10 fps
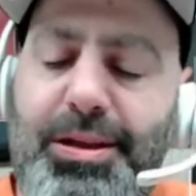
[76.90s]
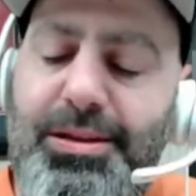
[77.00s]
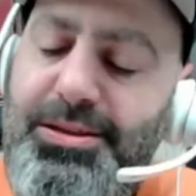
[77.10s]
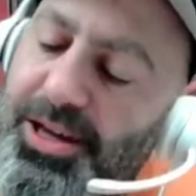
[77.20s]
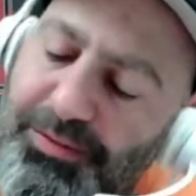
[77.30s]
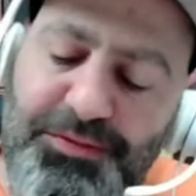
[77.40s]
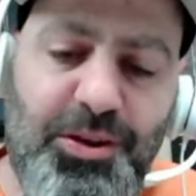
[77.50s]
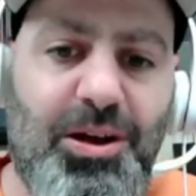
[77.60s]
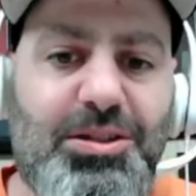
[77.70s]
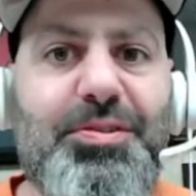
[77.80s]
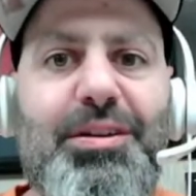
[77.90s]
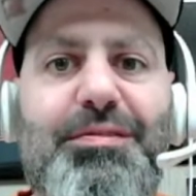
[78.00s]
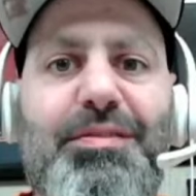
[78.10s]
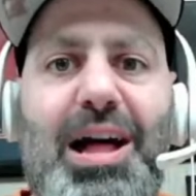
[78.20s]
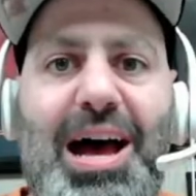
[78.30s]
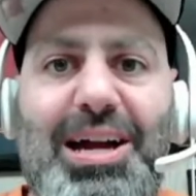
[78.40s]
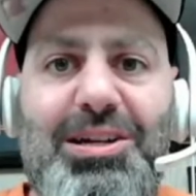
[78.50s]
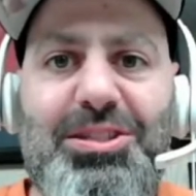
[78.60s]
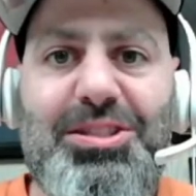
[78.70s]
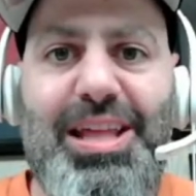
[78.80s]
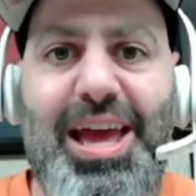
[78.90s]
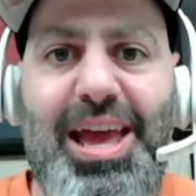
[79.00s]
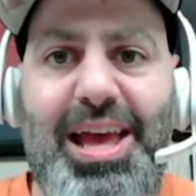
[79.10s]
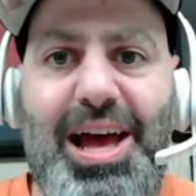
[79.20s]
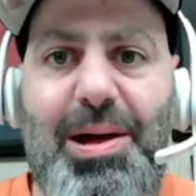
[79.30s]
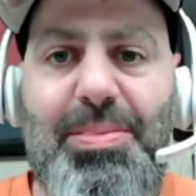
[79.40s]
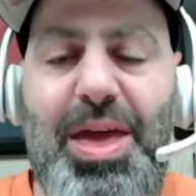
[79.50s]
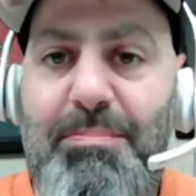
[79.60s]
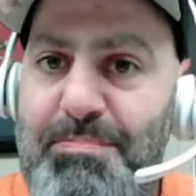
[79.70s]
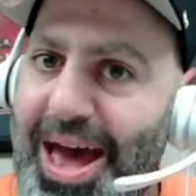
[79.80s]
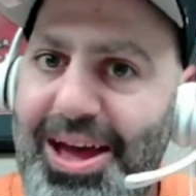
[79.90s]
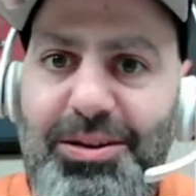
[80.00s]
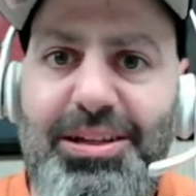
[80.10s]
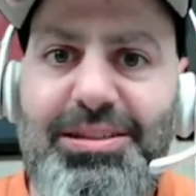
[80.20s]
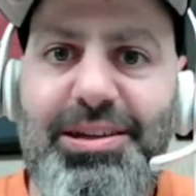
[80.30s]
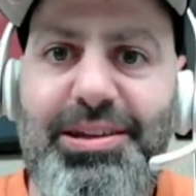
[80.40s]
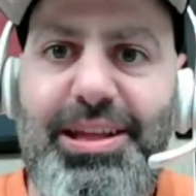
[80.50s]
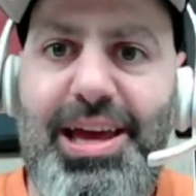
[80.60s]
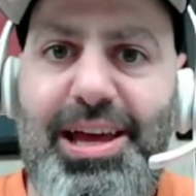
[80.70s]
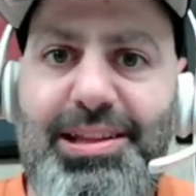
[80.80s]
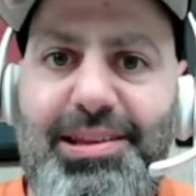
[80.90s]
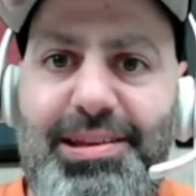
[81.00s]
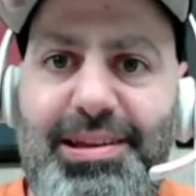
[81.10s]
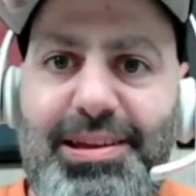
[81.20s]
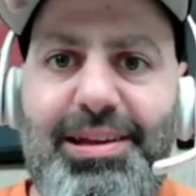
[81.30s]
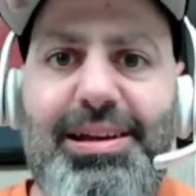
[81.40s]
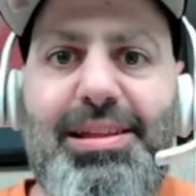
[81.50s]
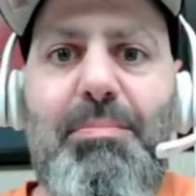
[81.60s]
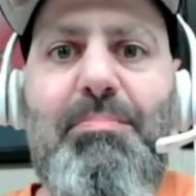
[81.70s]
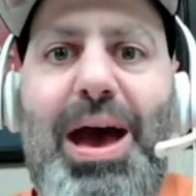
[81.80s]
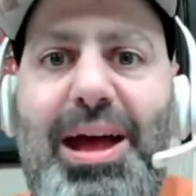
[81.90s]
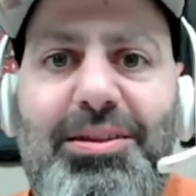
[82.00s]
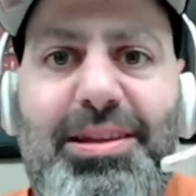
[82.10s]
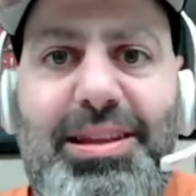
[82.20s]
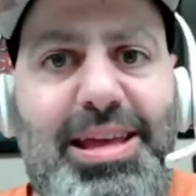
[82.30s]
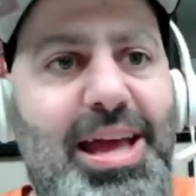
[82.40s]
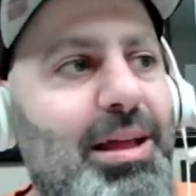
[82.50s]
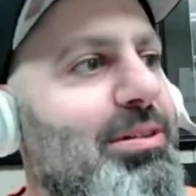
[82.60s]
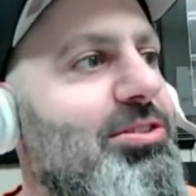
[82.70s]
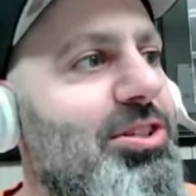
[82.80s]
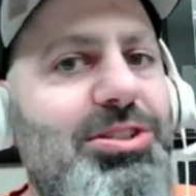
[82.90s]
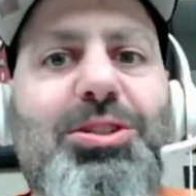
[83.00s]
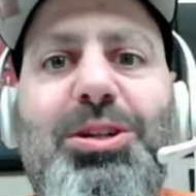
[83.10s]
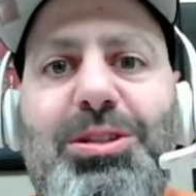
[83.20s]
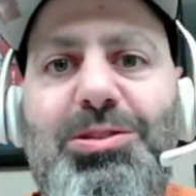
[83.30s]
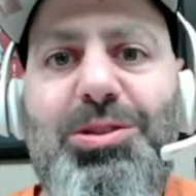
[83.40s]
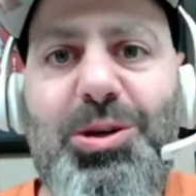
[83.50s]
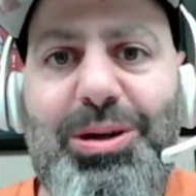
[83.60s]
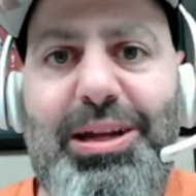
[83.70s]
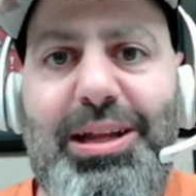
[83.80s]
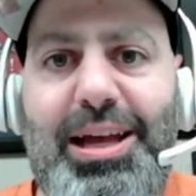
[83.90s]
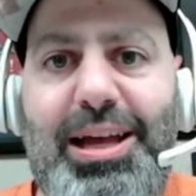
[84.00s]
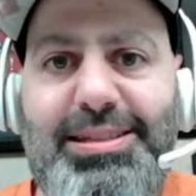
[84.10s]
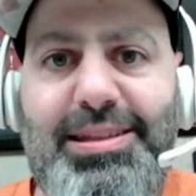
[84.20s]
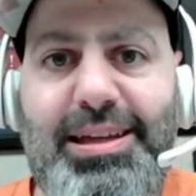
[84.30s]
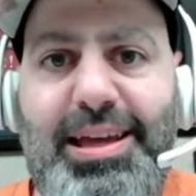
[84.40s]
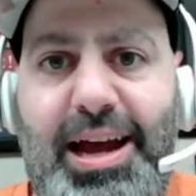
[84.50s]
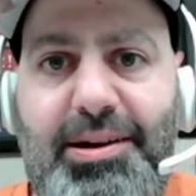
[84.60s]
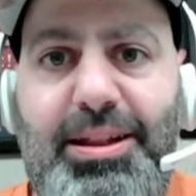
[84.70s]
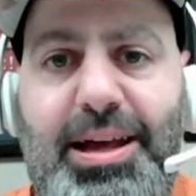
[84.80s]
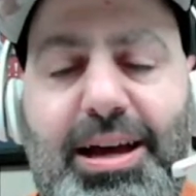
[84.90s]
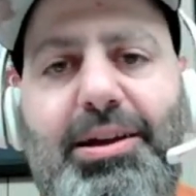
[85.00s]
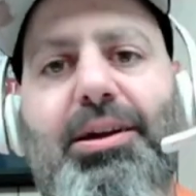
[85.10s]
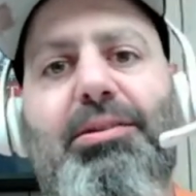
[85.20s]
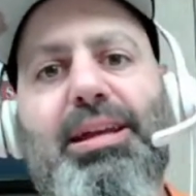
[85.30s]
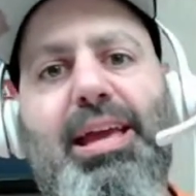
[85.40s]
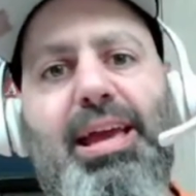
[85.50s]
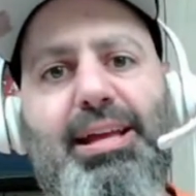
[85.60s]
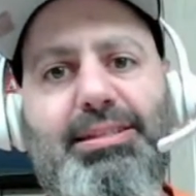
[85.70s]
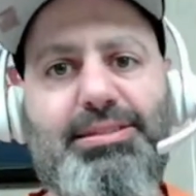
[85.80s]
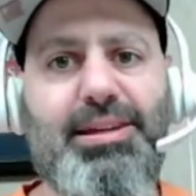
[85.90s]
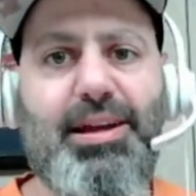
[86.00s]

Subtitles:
Tough loss for the Flyers. They battled until the end. They battled to the end, but just couldn't do it against the Carolina Hurricanes.